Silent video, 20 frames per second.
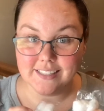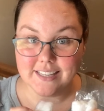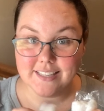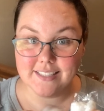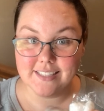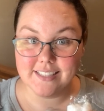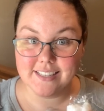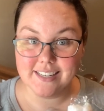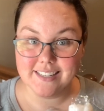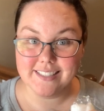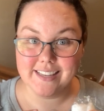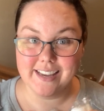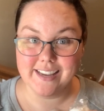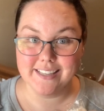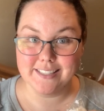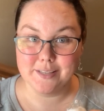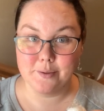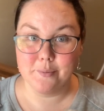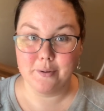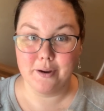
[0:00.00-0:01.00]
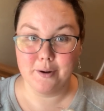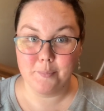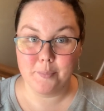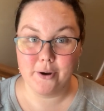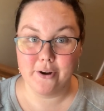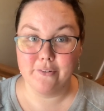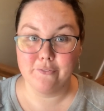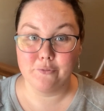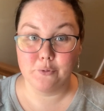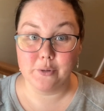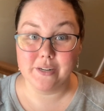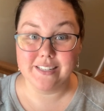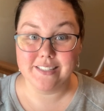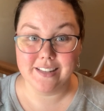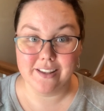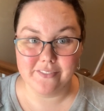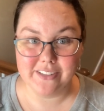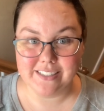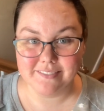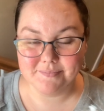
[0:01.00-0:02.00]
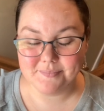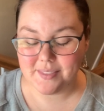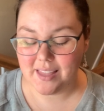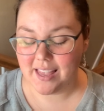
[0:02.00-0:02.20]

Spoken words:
Lindsey does ASMR part 47.